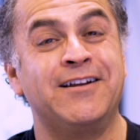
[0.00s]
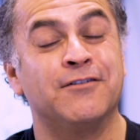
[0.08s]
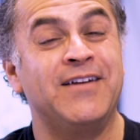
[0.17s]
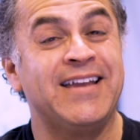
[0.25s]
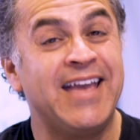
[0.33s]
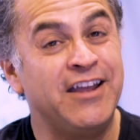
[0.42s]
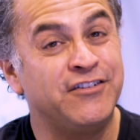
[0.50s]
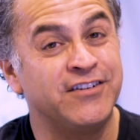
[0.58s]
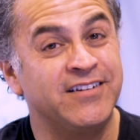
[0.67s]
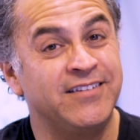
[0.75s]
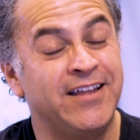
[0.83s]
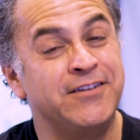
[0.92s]
your
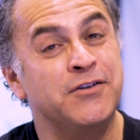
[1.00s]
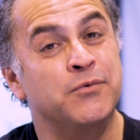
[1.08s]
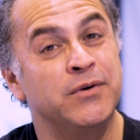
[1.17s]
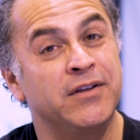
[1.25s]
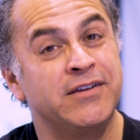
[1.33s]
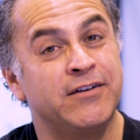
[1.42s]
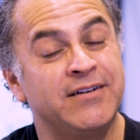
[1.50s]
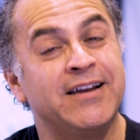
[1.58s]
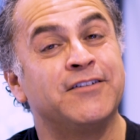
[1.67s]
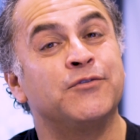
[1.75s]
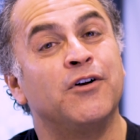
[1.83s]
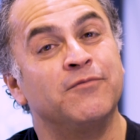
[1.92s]
vacation than you will your
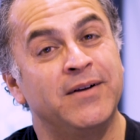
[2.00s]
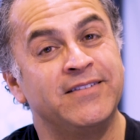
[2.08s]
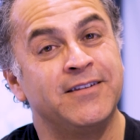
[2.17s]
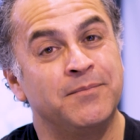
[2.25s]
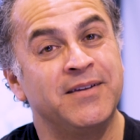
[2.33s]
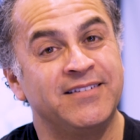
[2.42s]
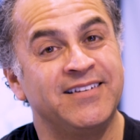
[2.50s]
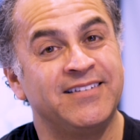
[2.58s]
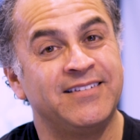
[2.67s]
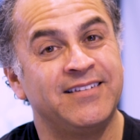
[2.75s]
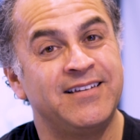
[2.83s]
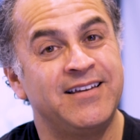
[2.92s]
next 12 months in
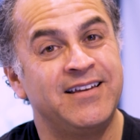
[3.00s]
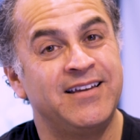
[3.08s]
business.